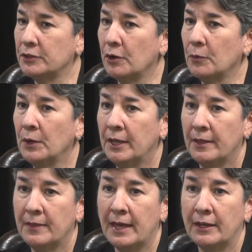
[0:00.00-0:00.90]
So
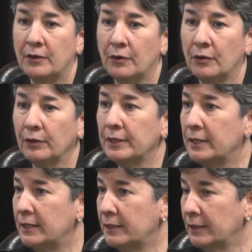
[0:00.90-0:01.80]
that
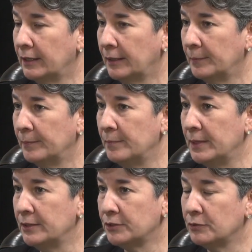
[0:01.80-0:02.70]
early um,
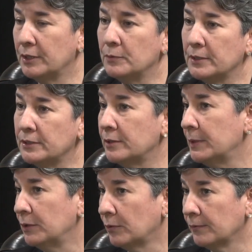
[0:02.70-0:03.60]
ministry was to
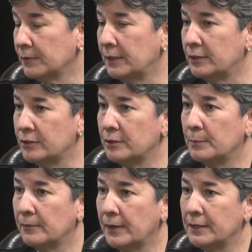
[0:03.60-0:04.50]
be an orphanage to
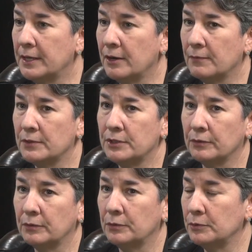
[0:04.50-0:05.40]
provide care for
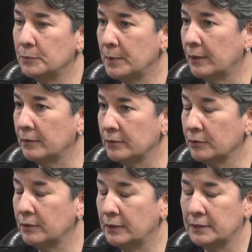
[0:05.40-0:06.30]
children whose parents
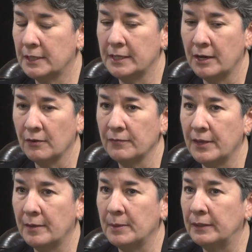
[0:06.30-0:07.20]
couldn't take care of
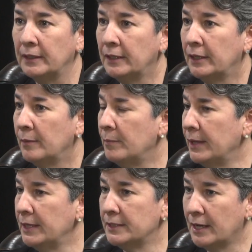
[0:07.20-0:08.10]
them, and
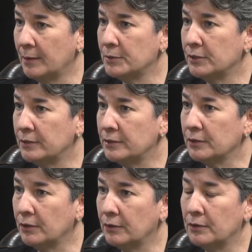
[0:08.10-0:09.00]
many adoptions
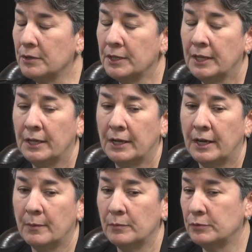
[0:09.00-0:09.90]
occurred
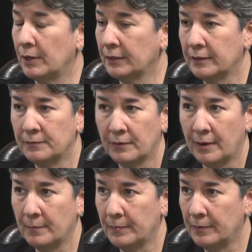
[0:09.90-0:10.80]
um, directly
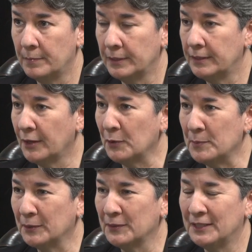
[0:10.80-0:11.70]
from the big yellow
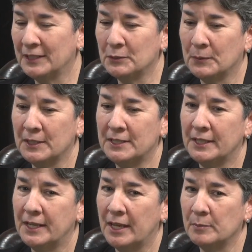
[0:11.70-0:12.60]
building at
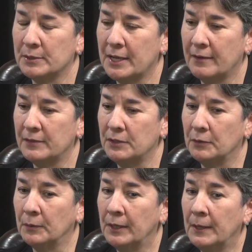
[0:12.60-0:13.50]
2010 Adams
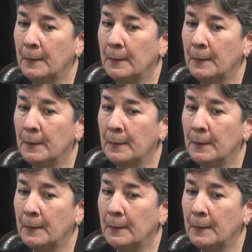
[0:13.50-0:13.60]
Avenue.